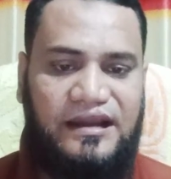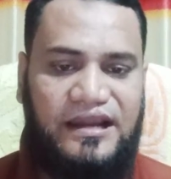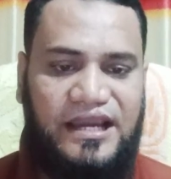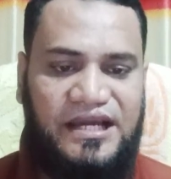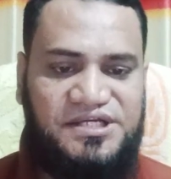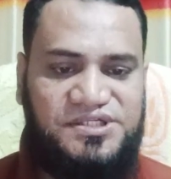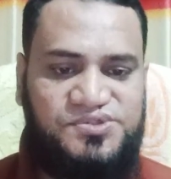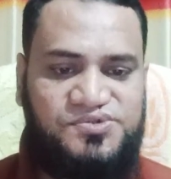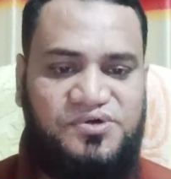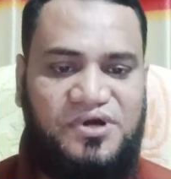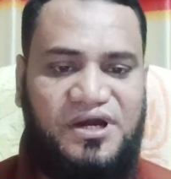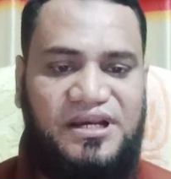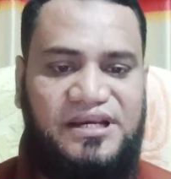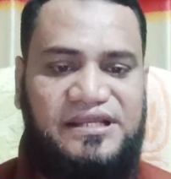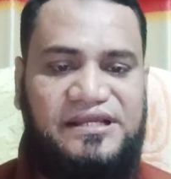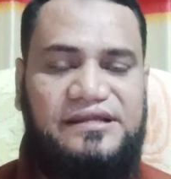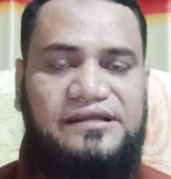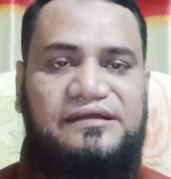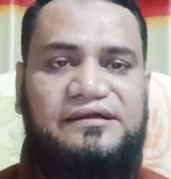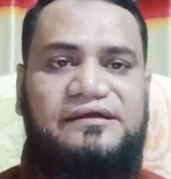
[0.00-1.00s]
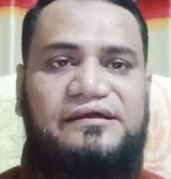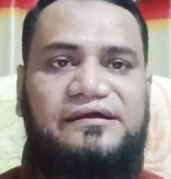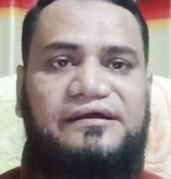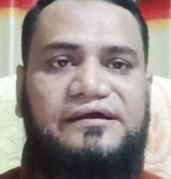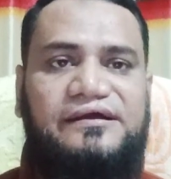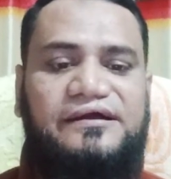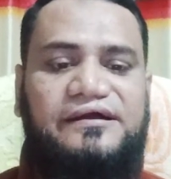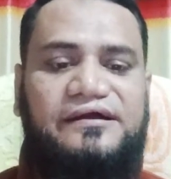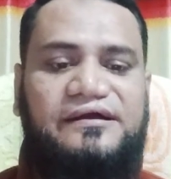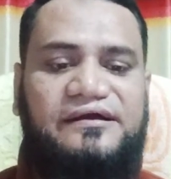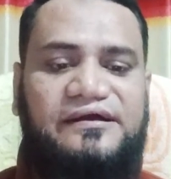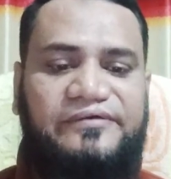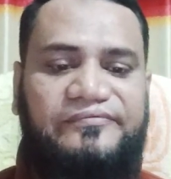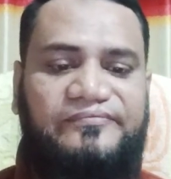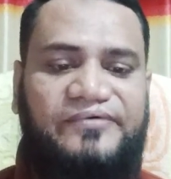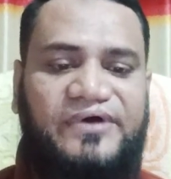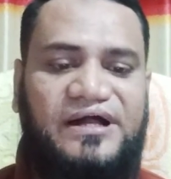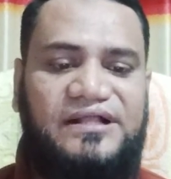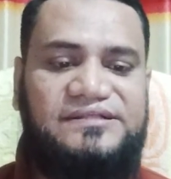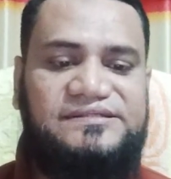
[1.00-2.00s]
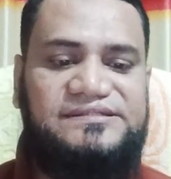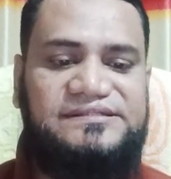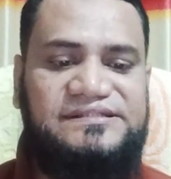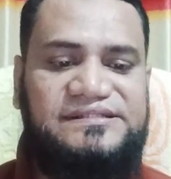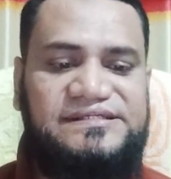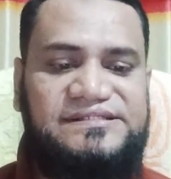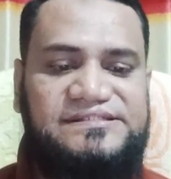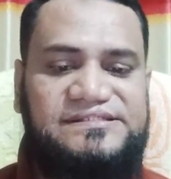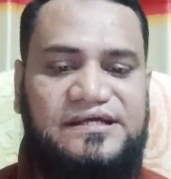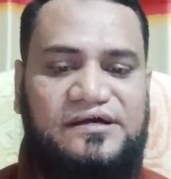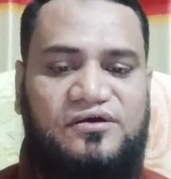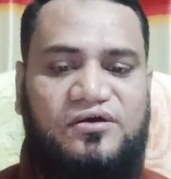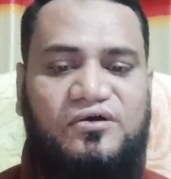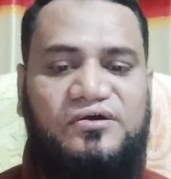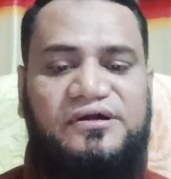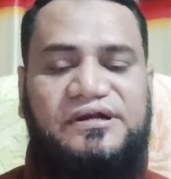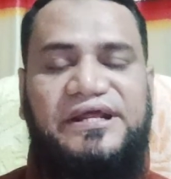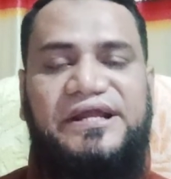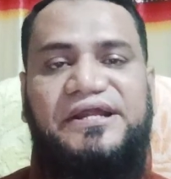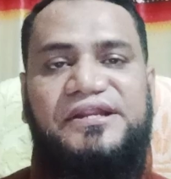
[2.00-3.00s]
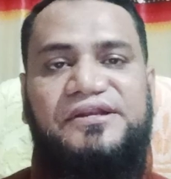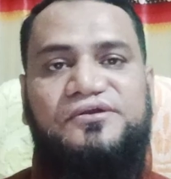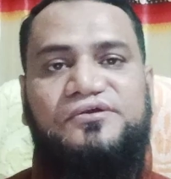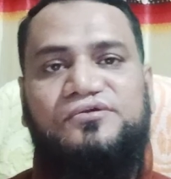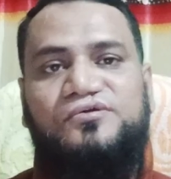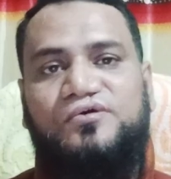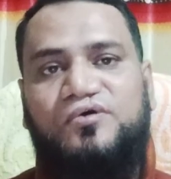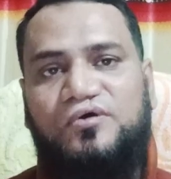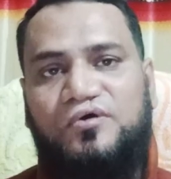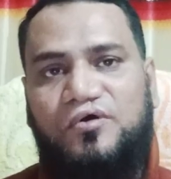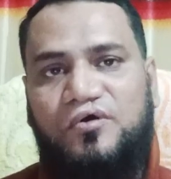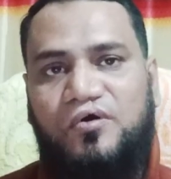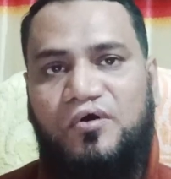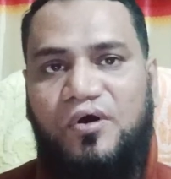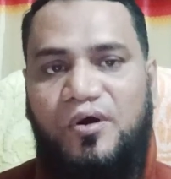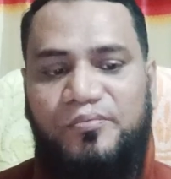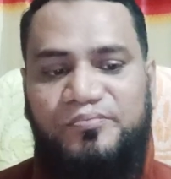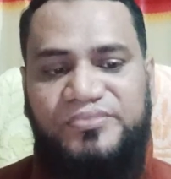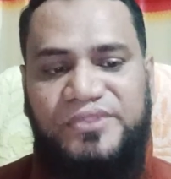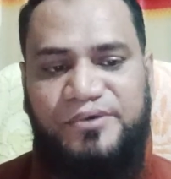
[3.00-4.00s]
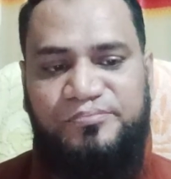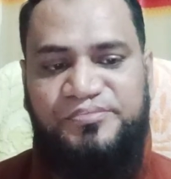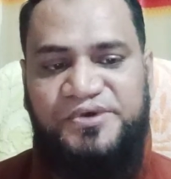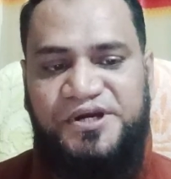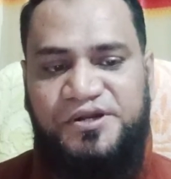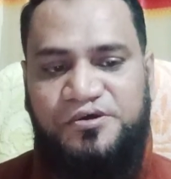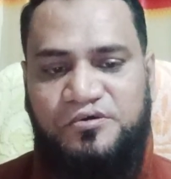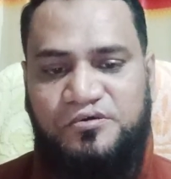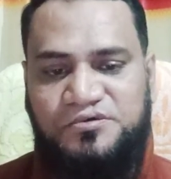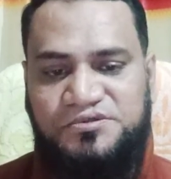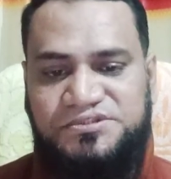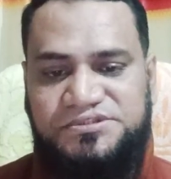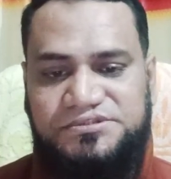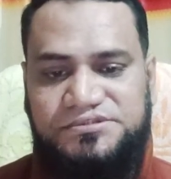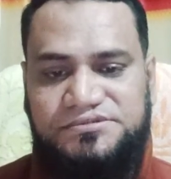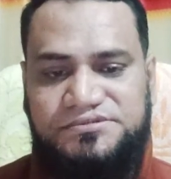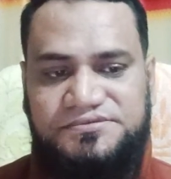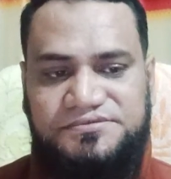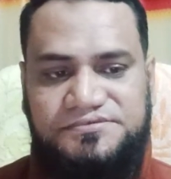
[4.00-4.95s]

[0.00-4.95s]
actually reflects the content of the videos.